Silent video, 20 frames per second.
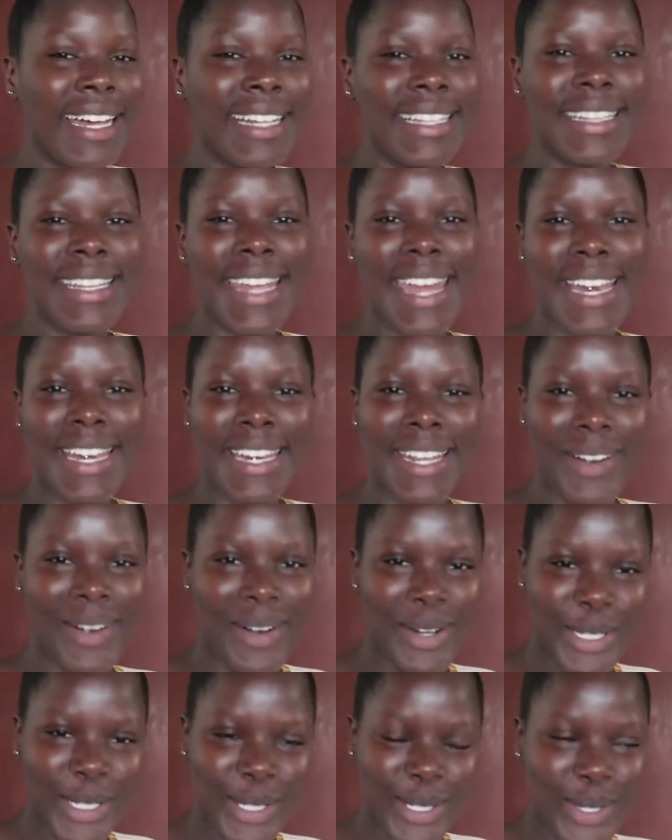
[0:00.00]
Then
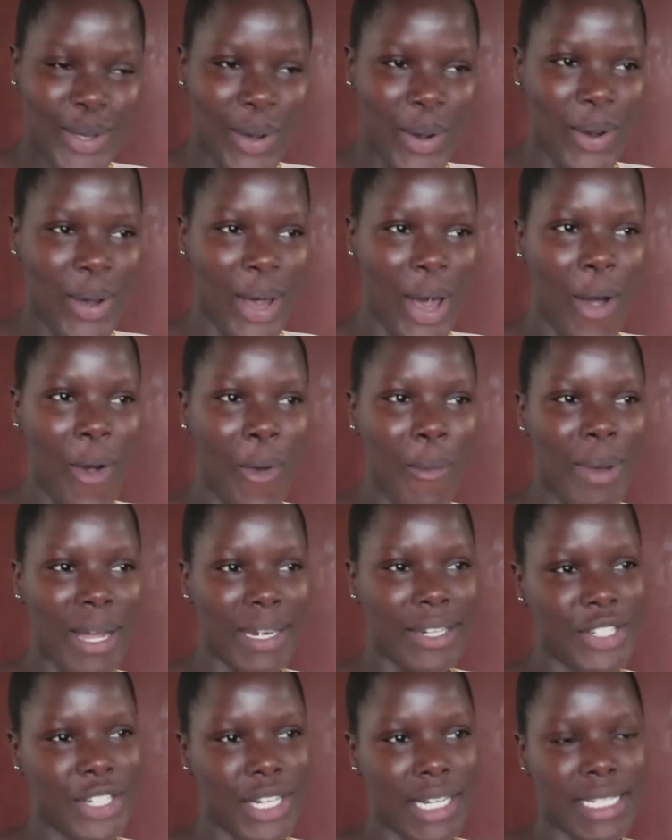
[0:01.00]
Nicole saw how
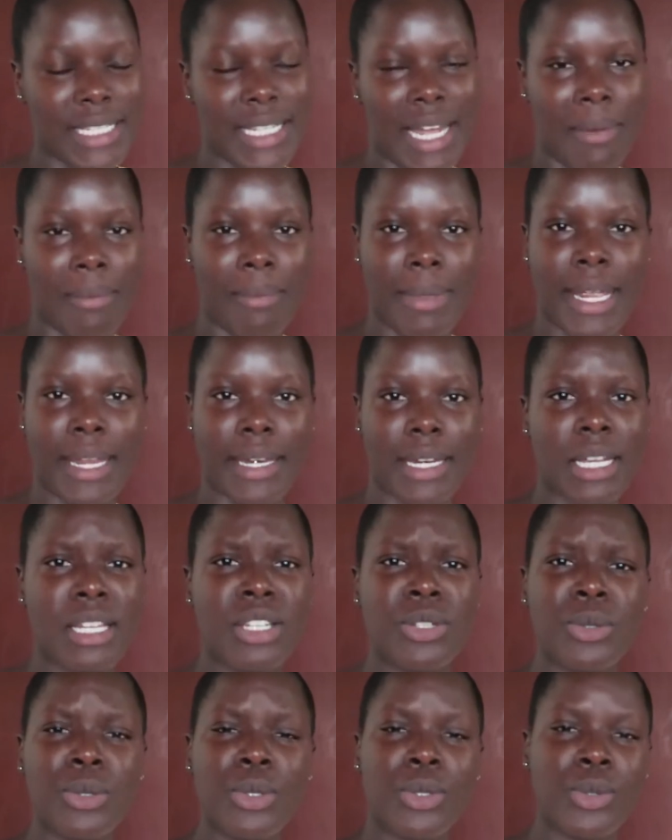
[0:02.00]
bhajias are made
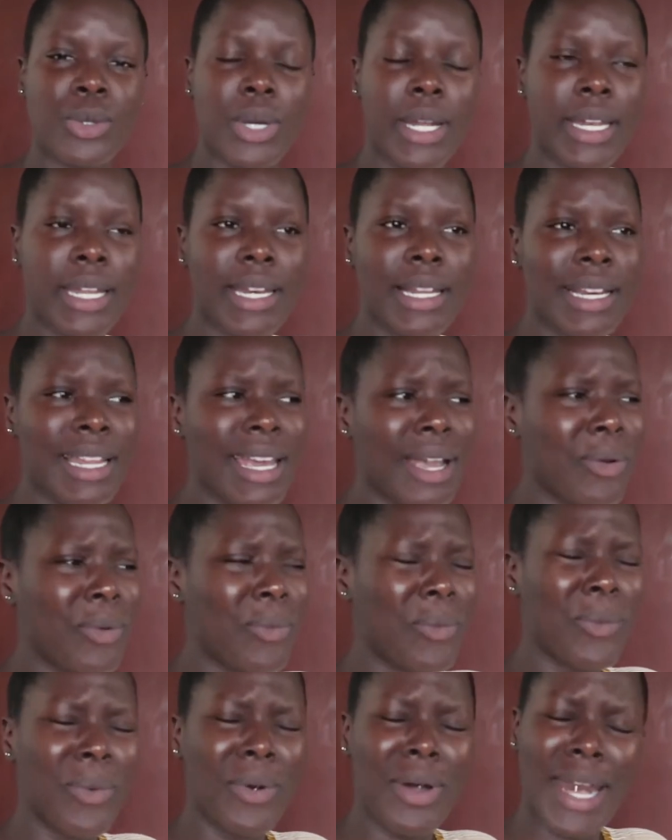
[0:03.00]
and she was wondering, like,
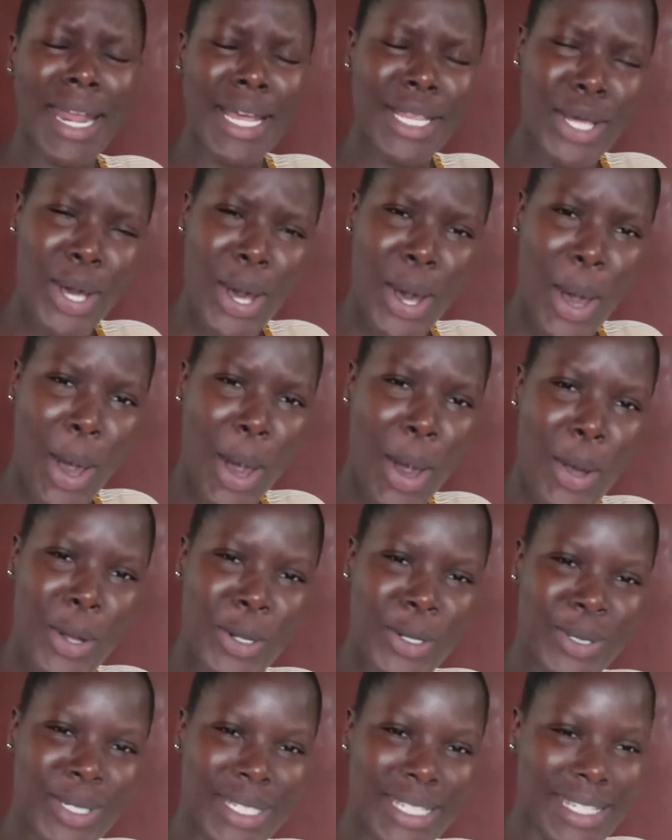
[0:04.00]
what are
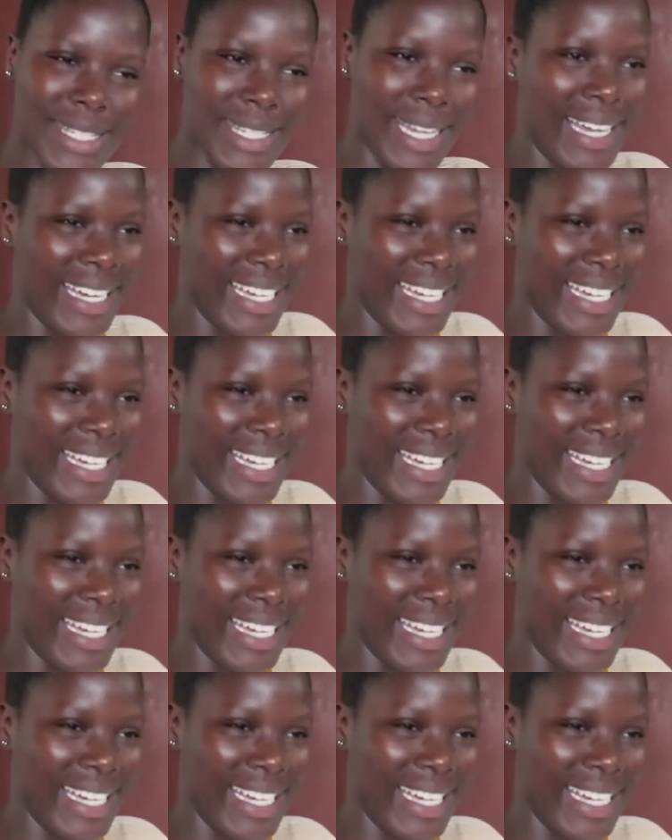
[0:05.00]
those?